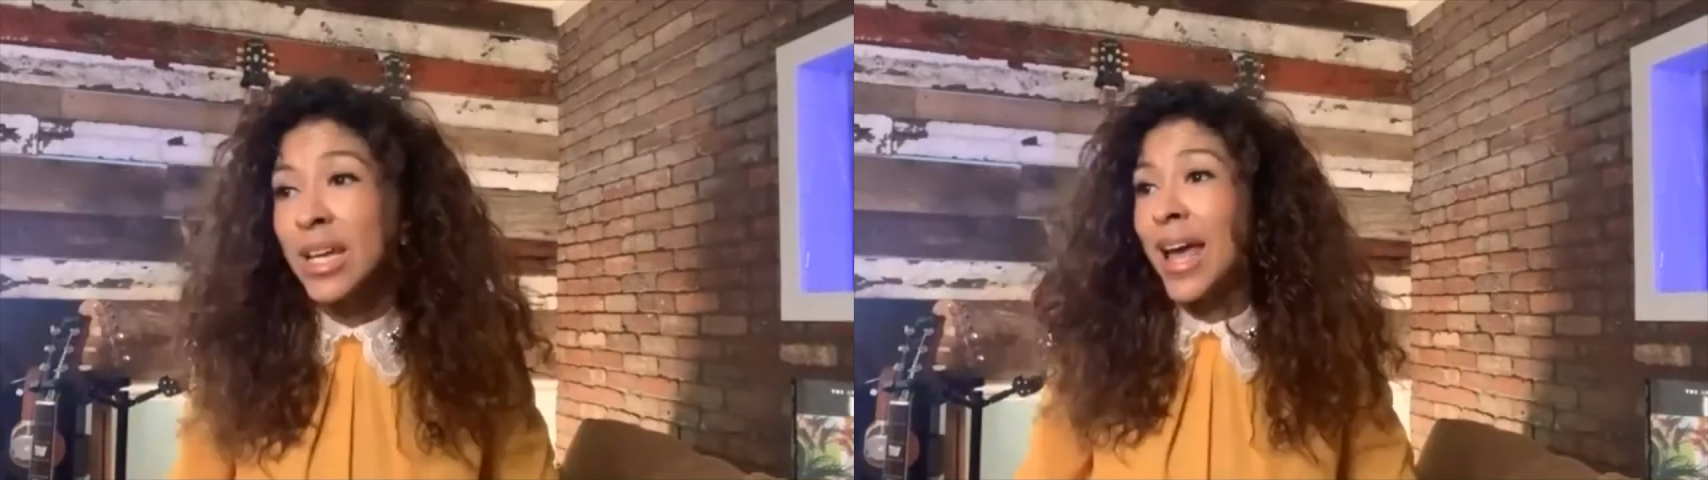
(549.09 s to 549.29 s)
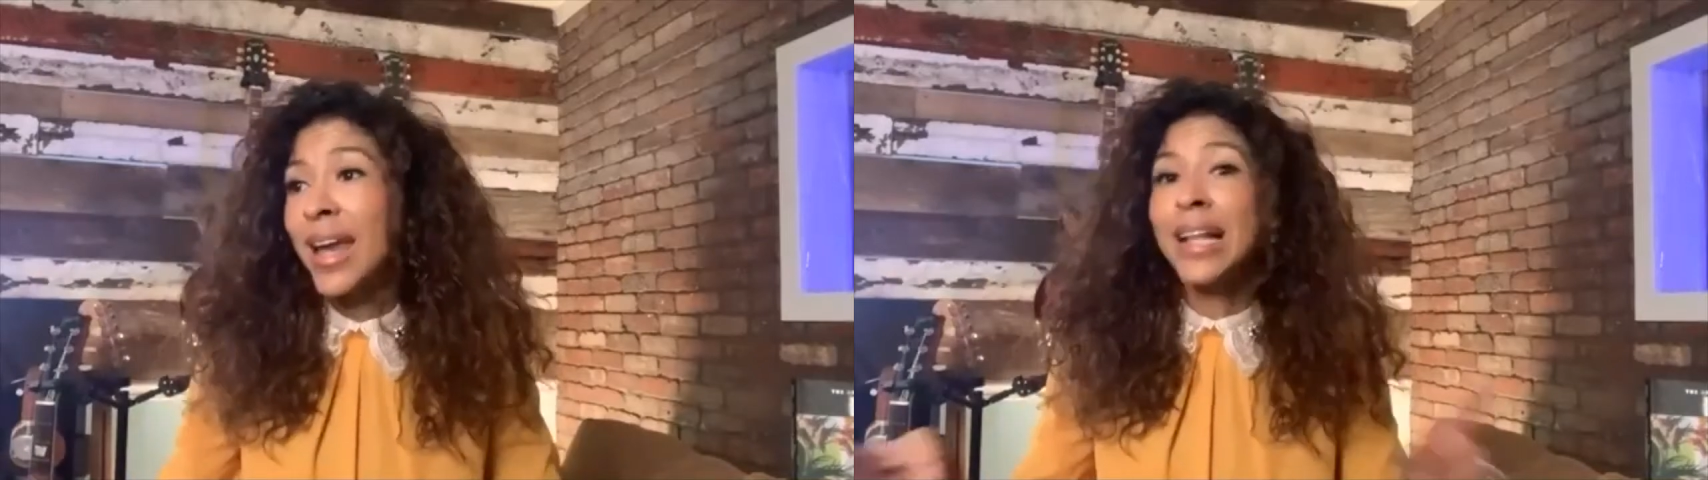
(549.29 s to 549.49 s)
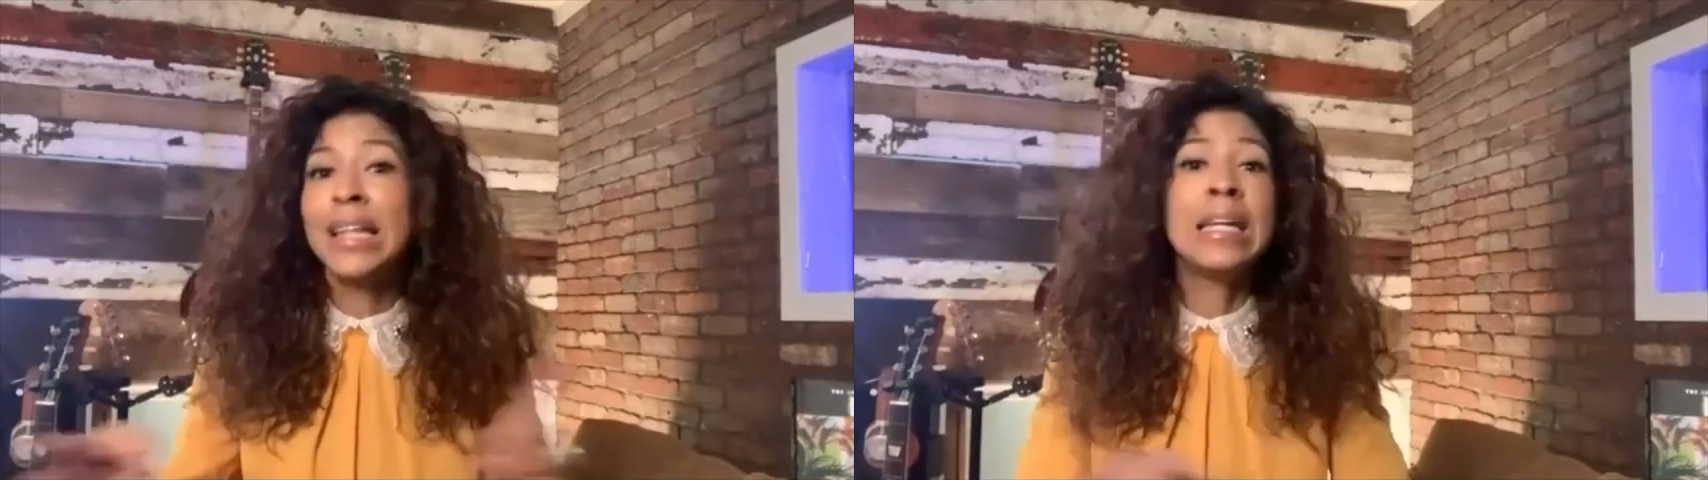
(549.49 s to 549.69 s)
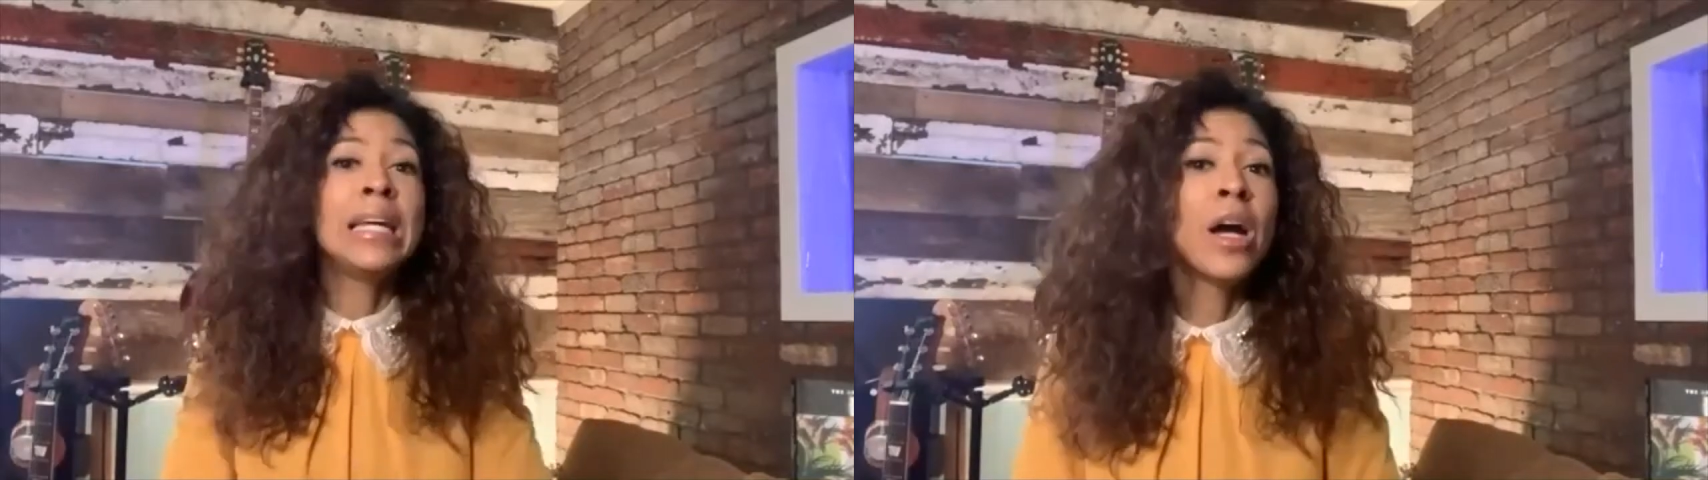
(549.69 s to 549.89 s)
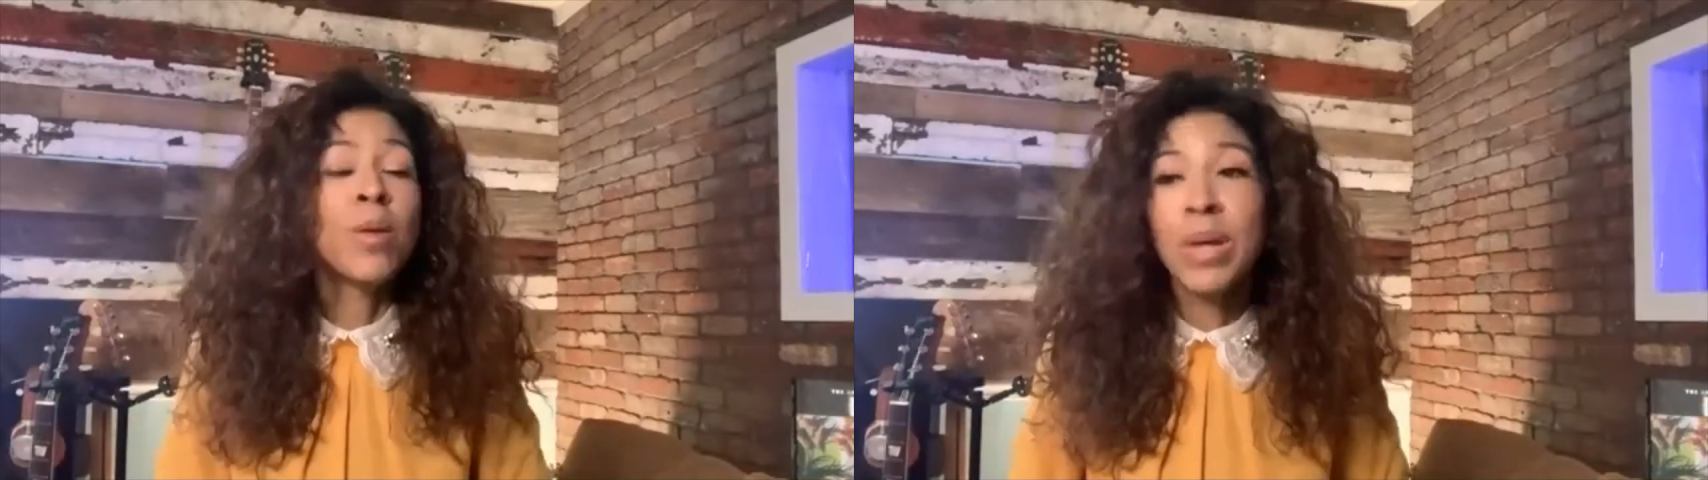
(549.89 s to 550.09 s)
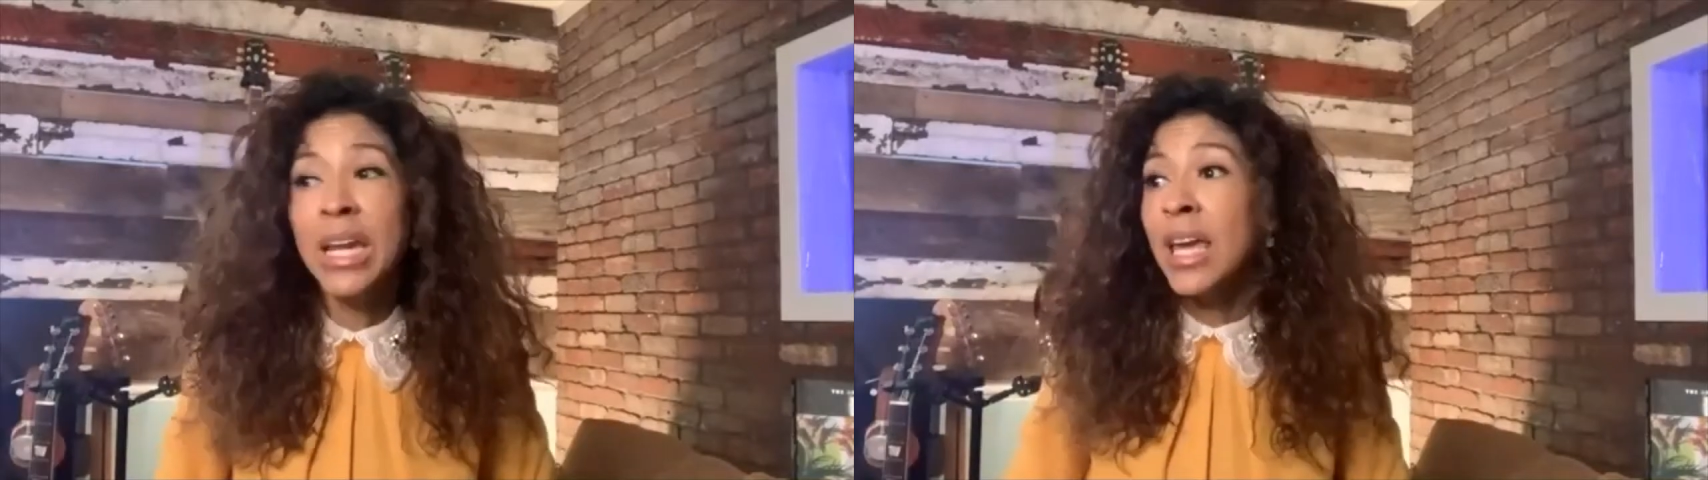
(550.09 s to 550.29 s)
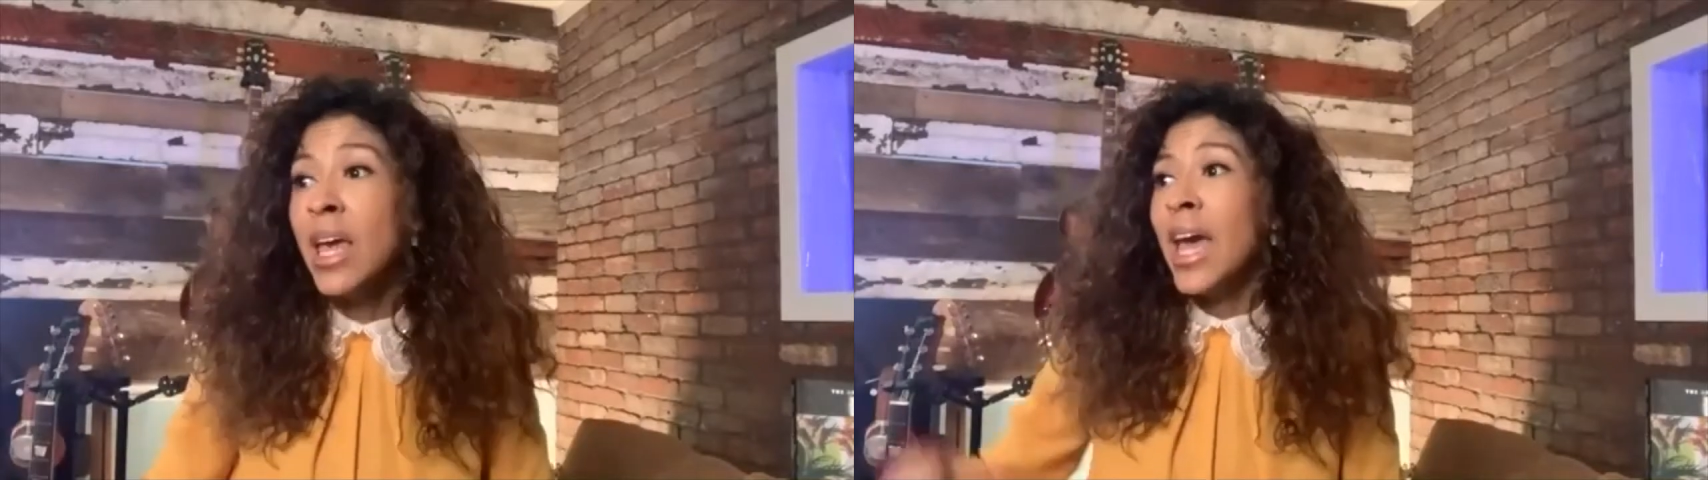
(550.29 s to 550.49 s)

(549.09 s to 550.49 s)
and had a cleaning company.